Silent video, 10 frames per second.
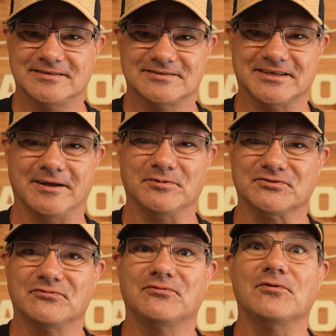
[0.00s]
Sam
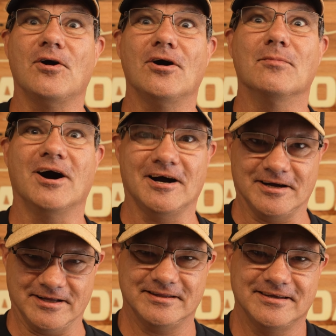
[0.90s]
is far
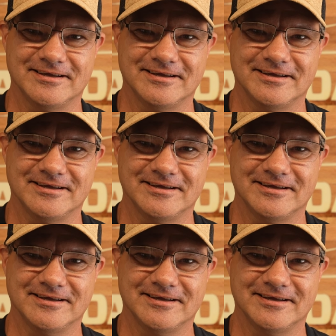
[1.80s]
behind.